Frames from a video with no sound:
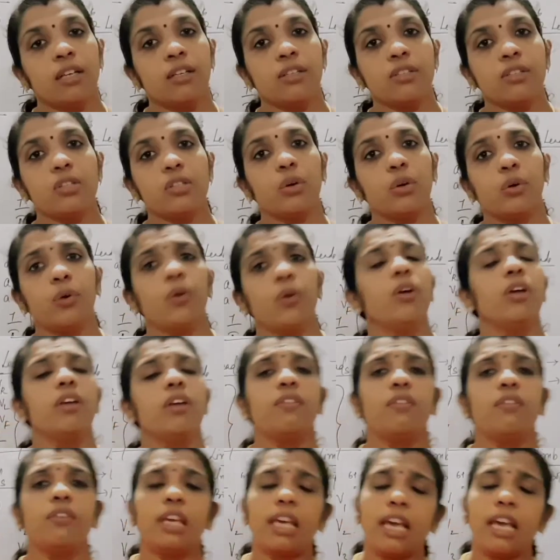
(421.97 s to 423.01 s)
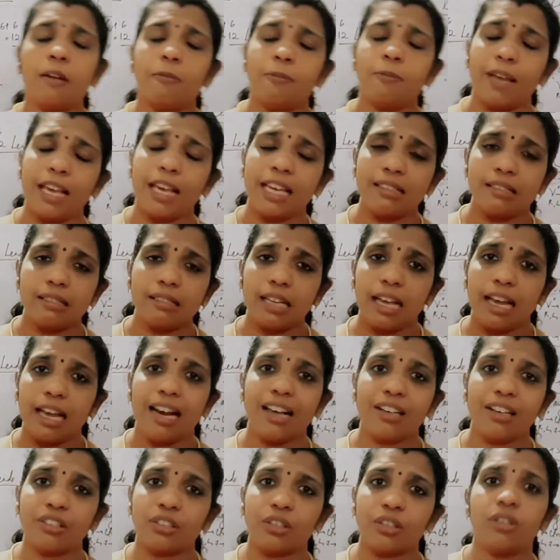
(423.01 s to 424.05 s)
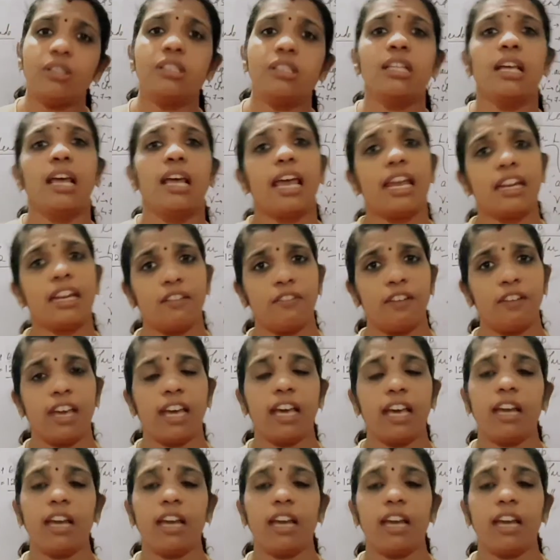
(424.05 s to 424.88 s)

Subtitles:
So we can place the electrodes anywhere